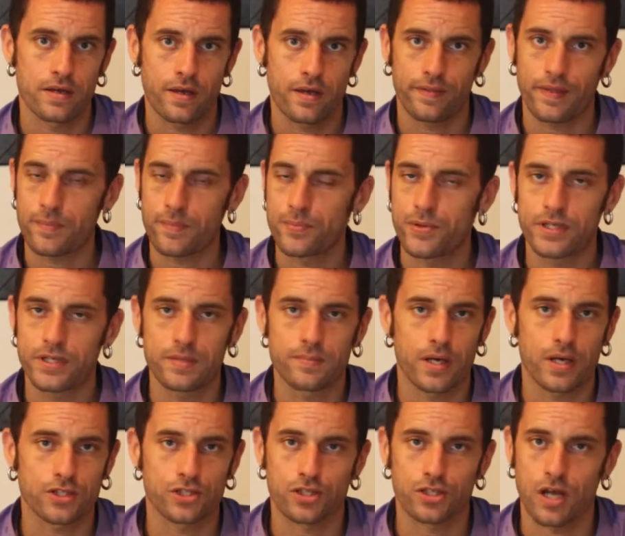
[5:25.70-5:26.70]
That pretty
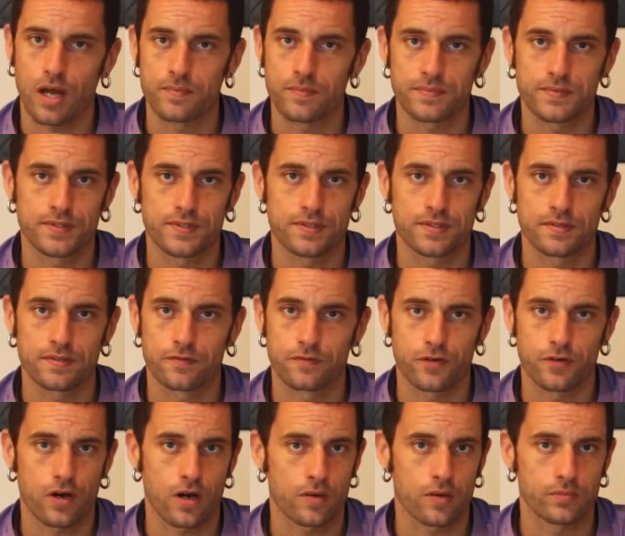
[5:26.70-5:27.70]
much comes
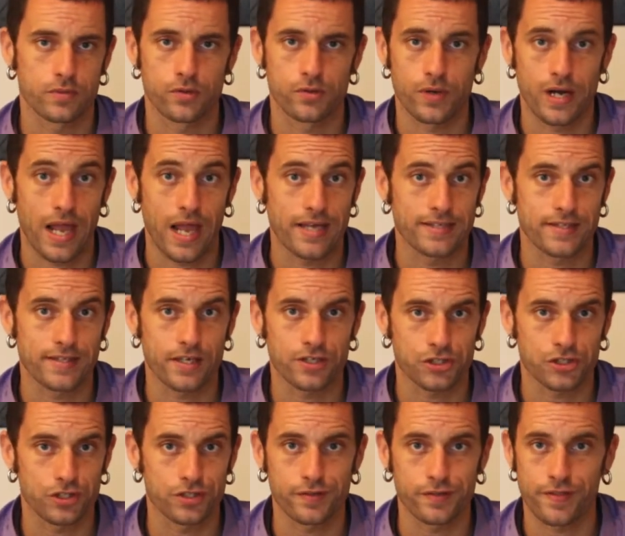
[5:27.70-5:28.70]
from the
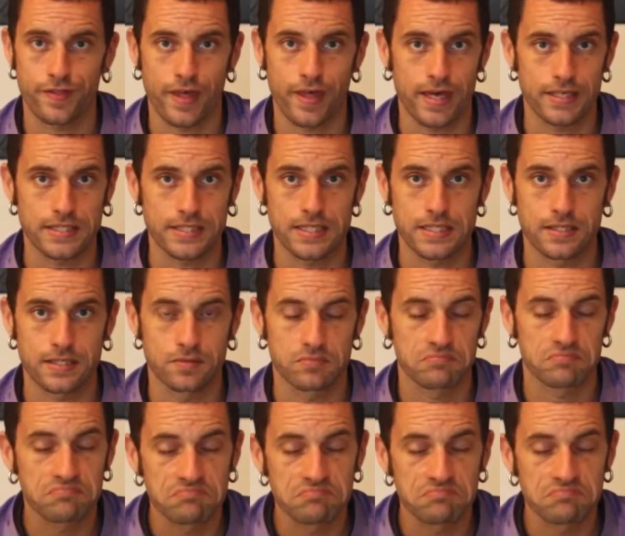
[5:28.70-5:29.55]
realization that